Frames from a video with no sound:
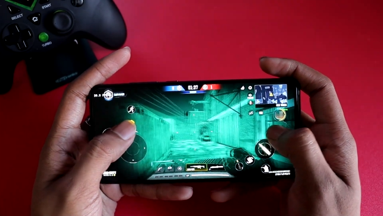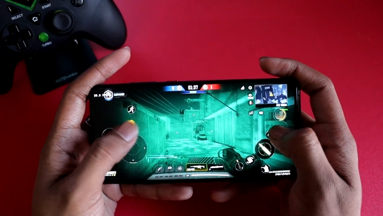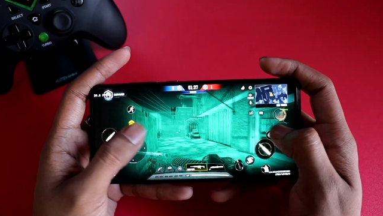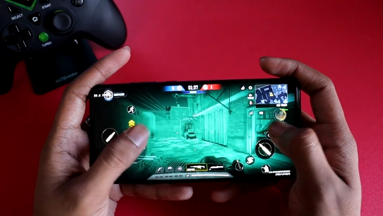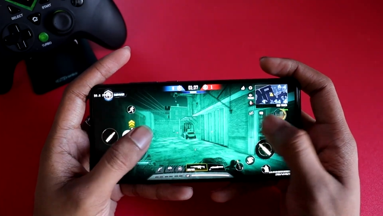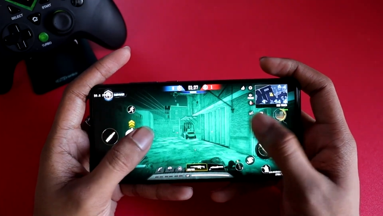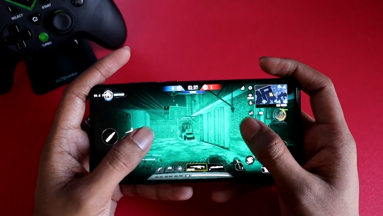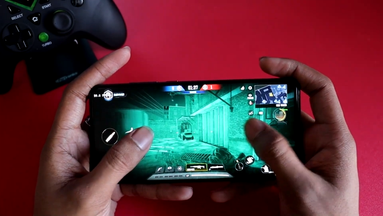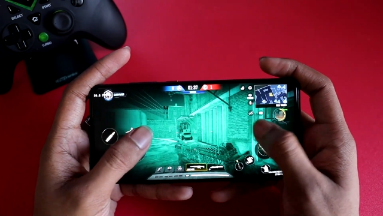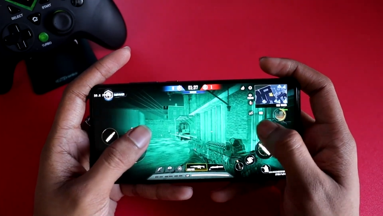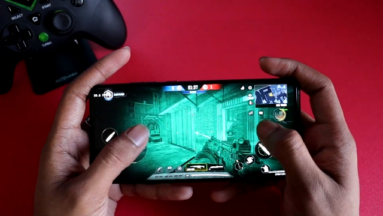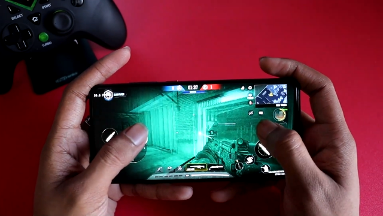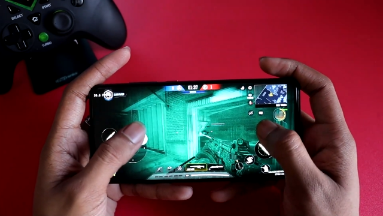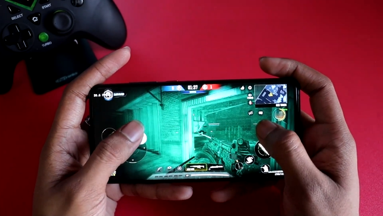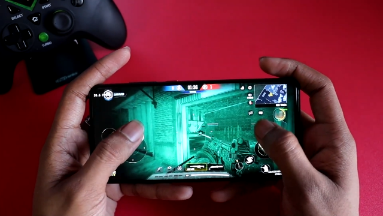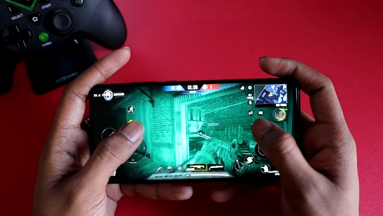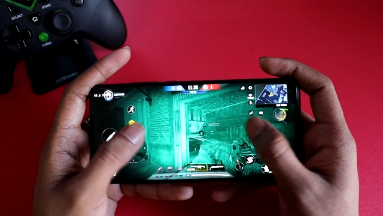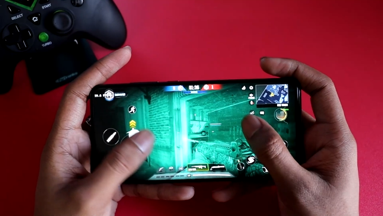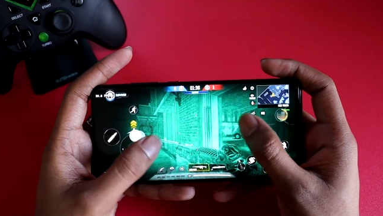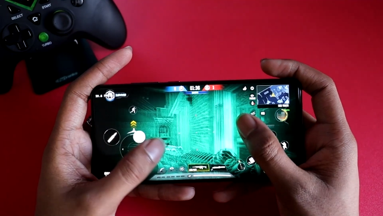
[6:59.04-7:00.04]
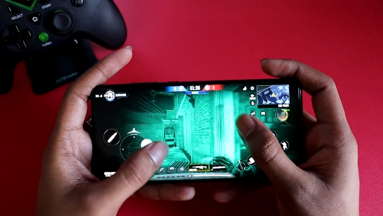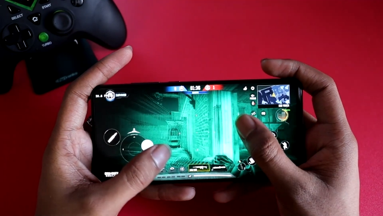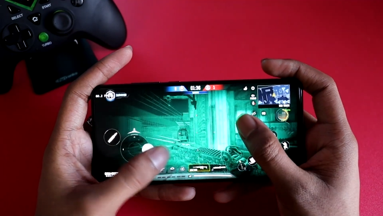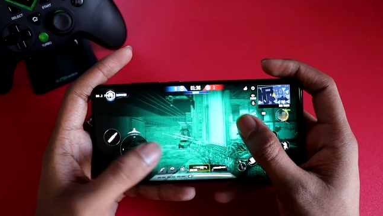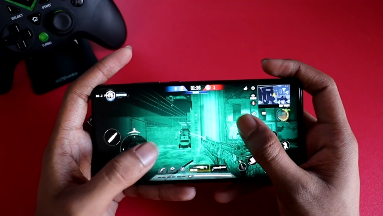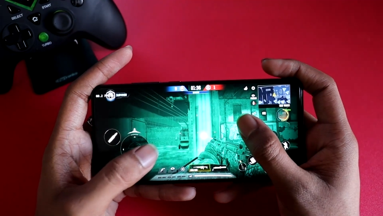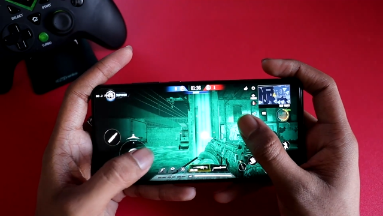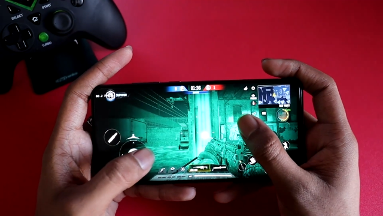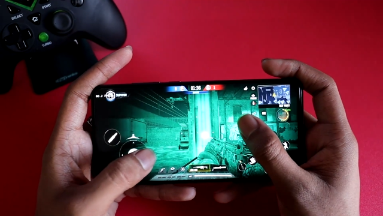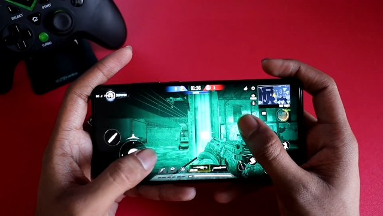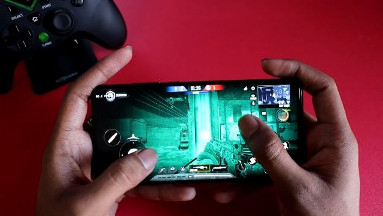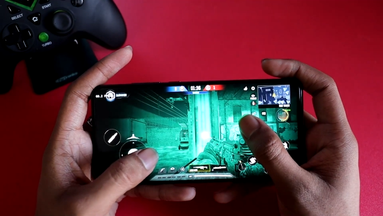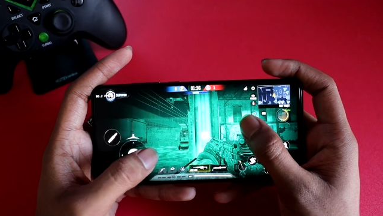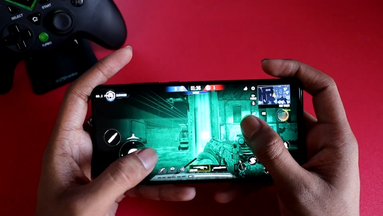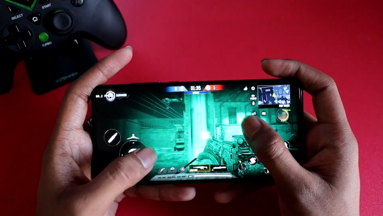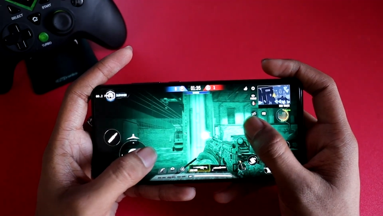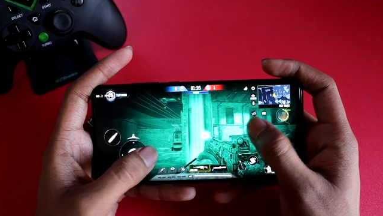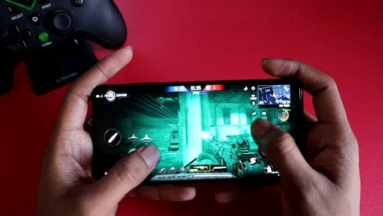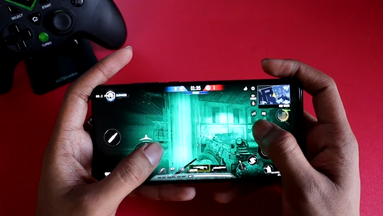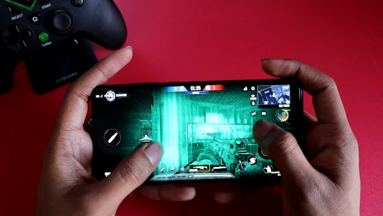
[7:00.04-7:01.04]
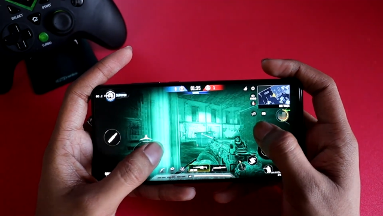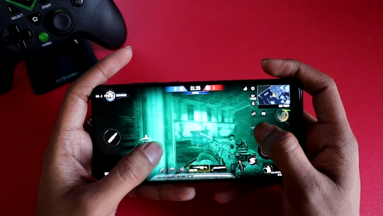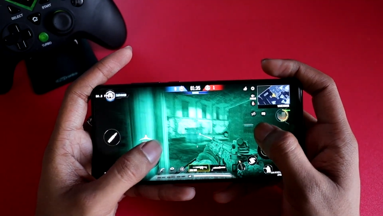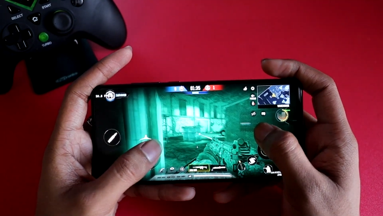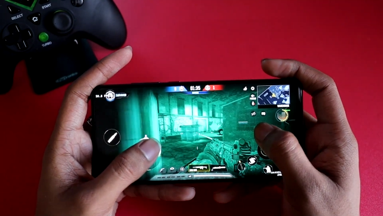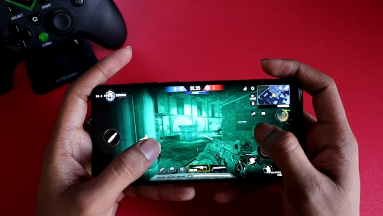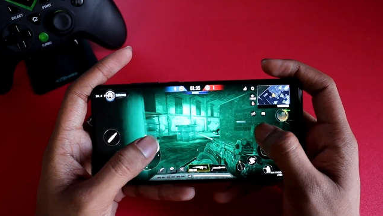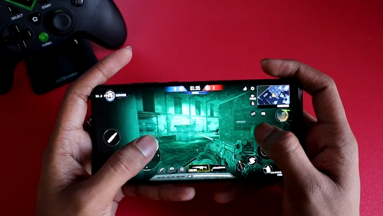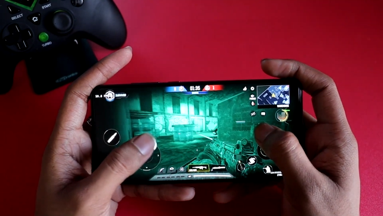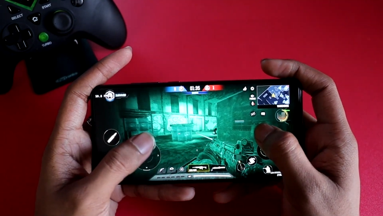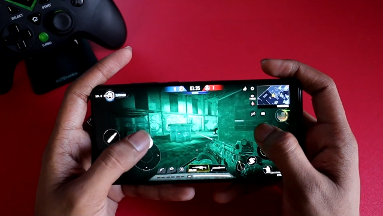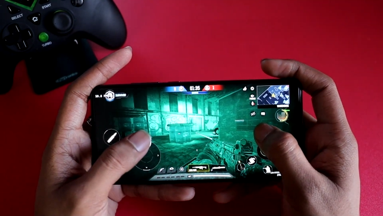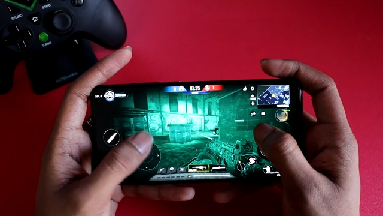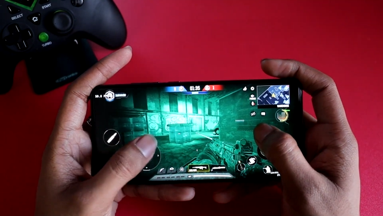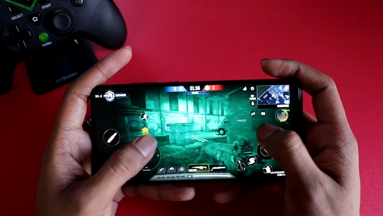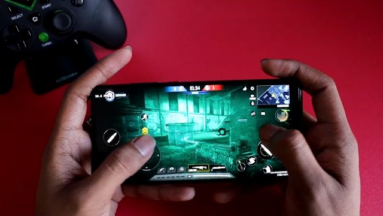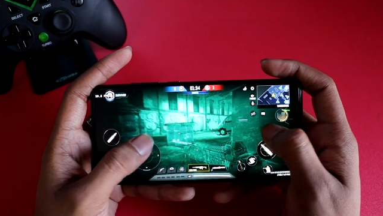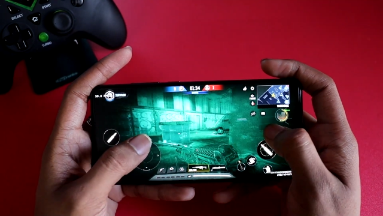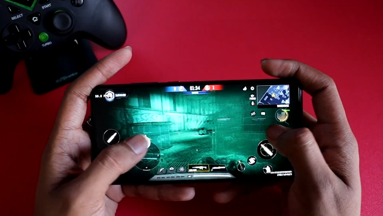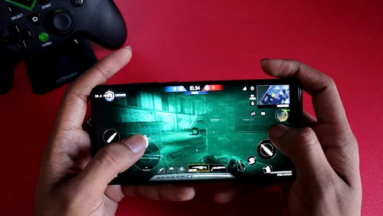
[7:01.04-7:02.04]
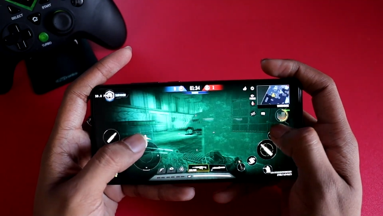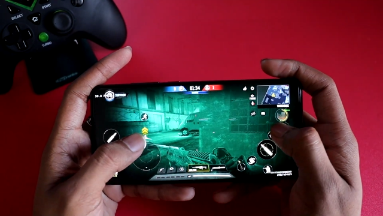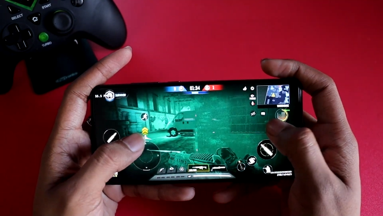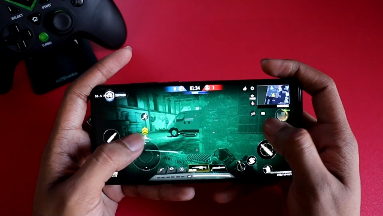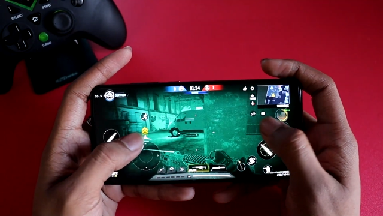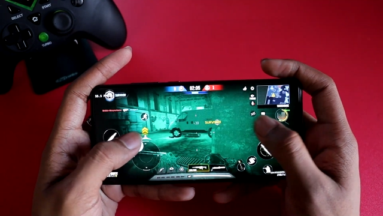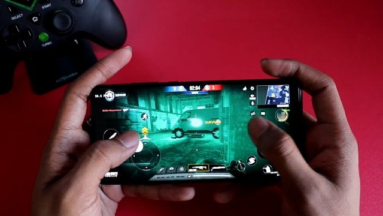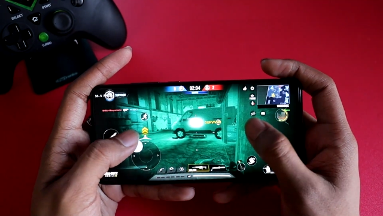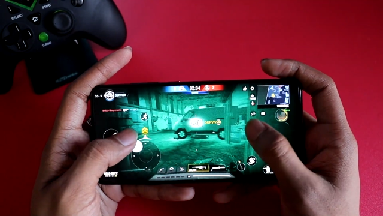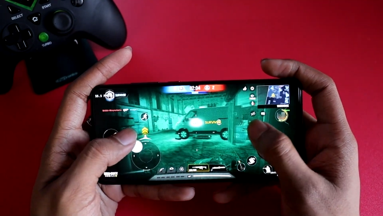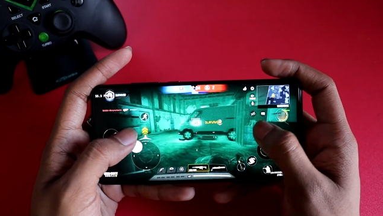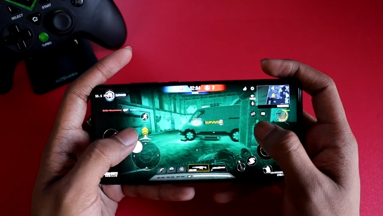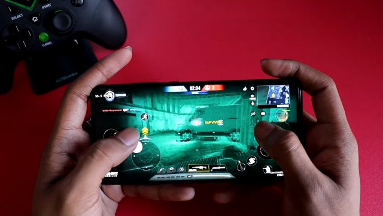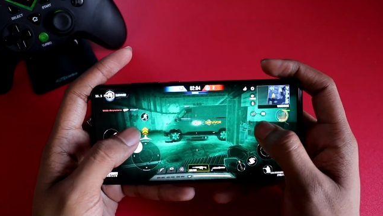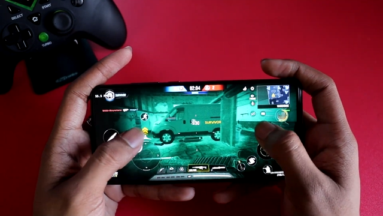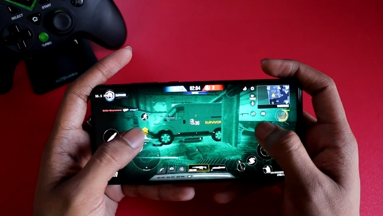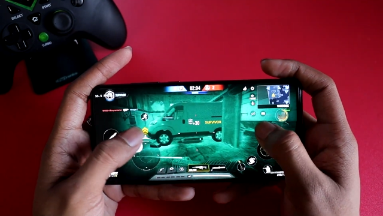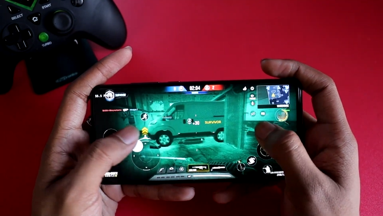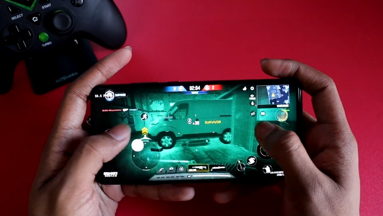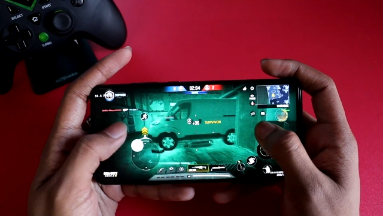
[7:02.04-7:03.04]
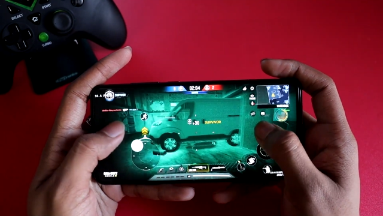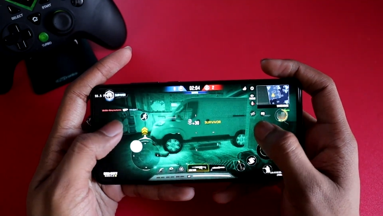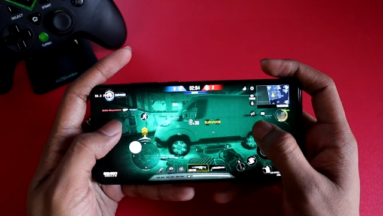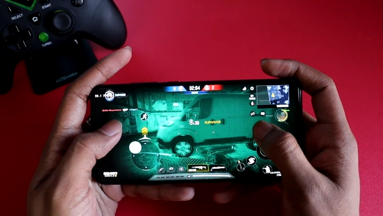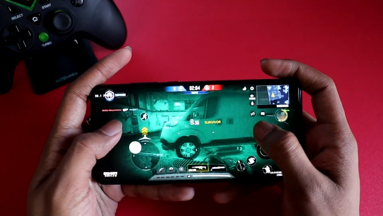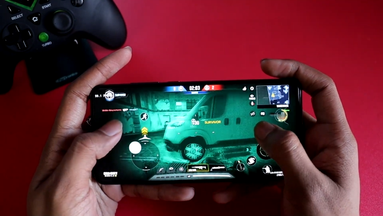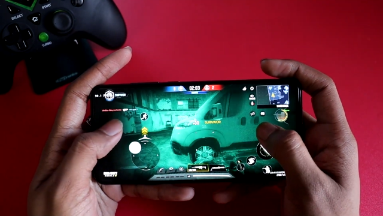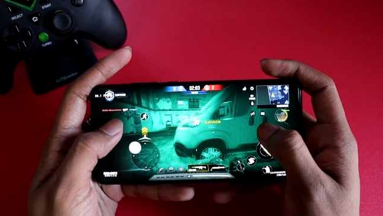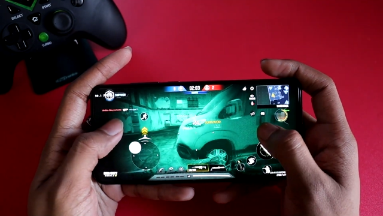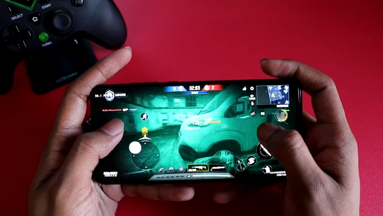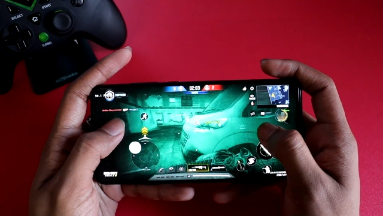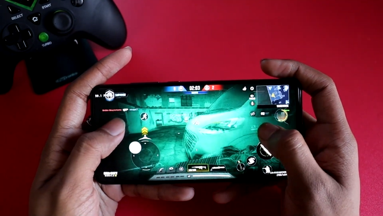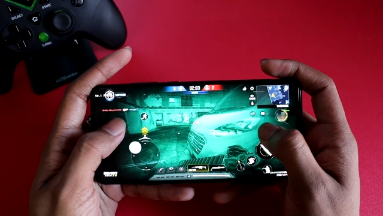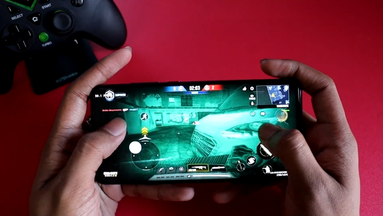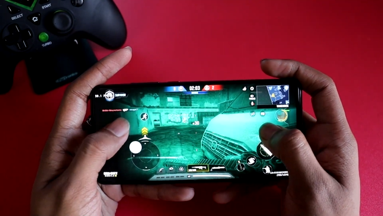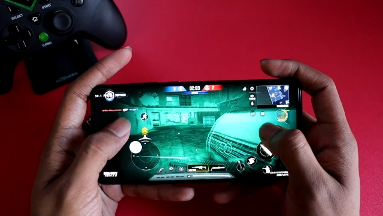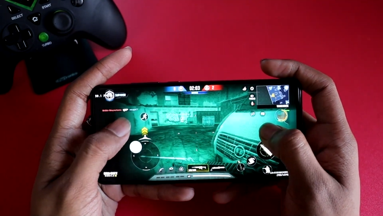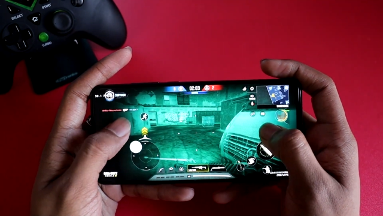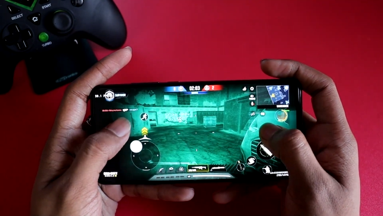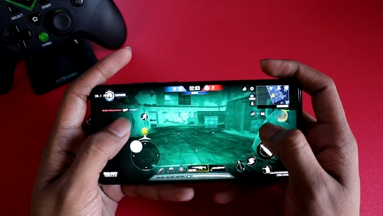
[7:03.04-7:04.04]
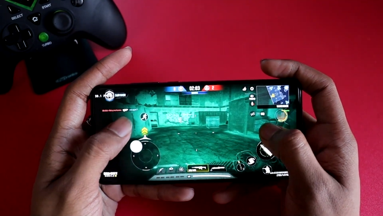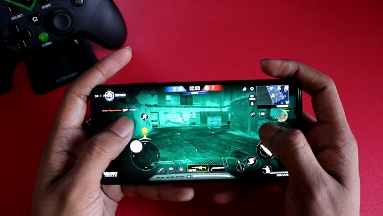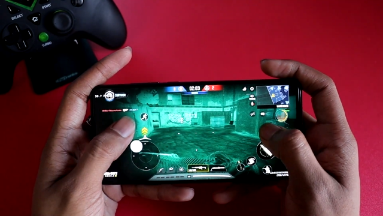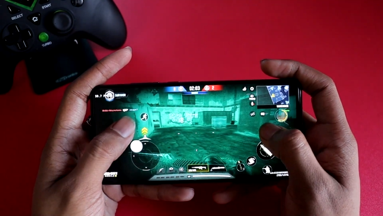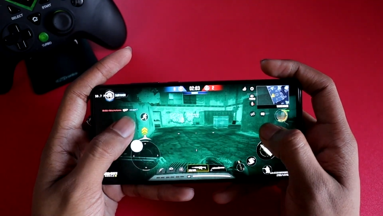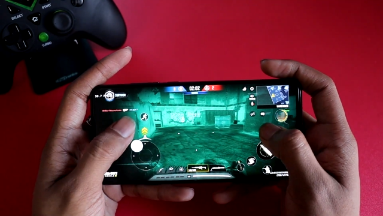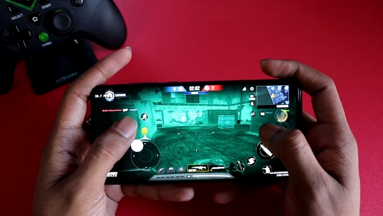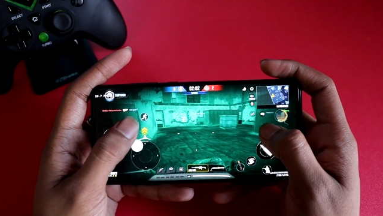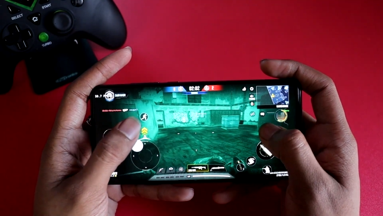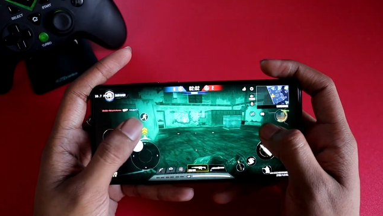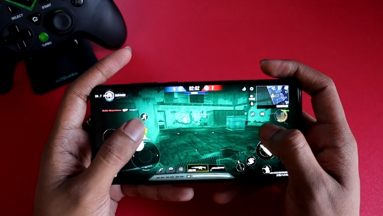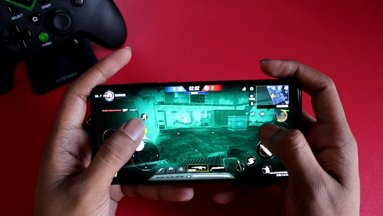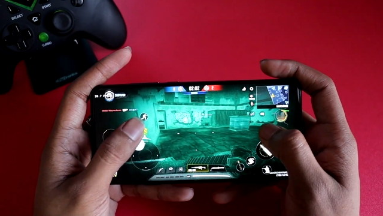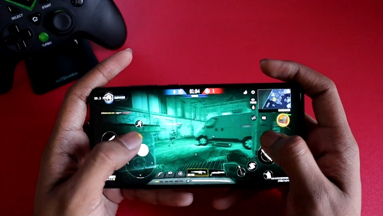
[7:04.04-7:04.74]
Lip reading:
No face is visible, so there are no lips to read.